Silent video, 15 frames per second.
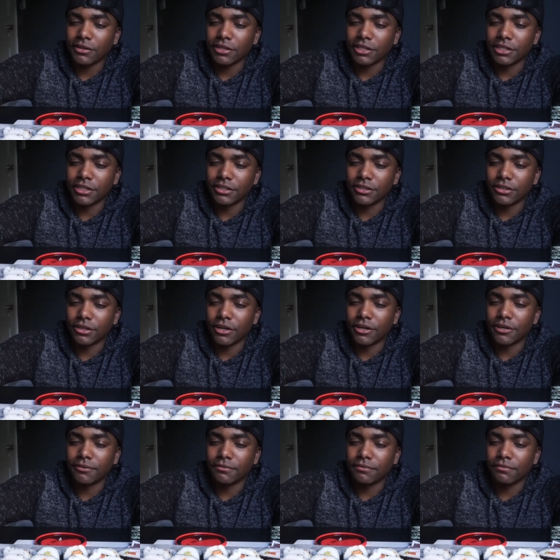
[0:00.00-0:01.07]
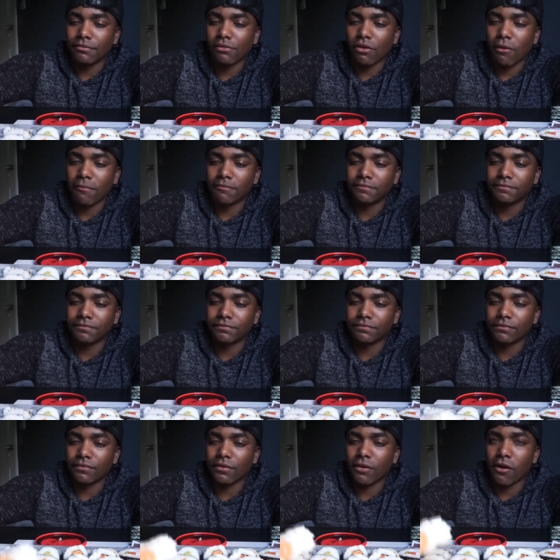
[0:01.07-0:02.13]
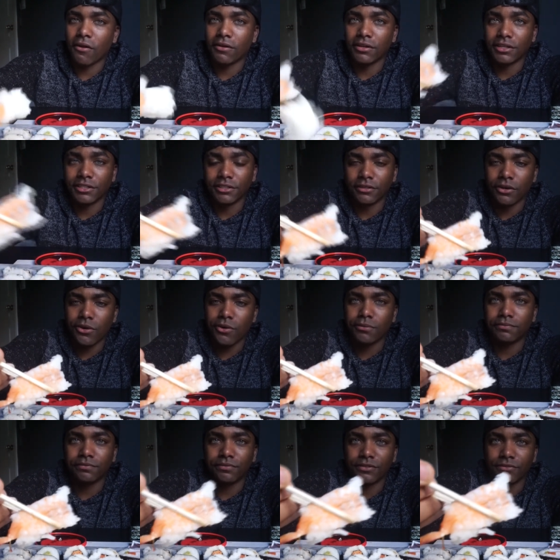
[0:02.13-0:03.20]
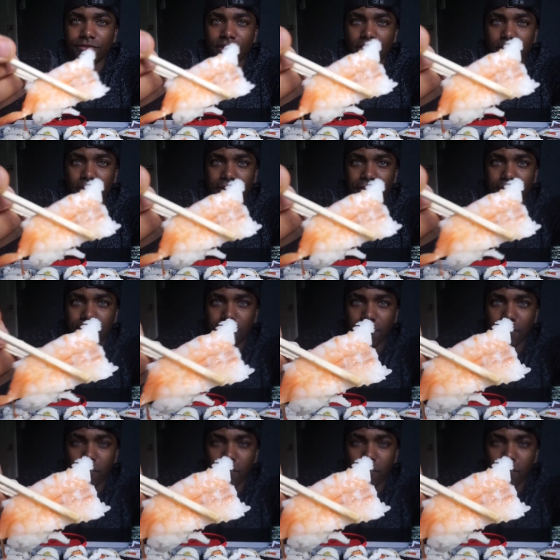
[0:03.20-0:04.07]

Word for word: Look at this, y'all. Look at it. Oh, it fell apart.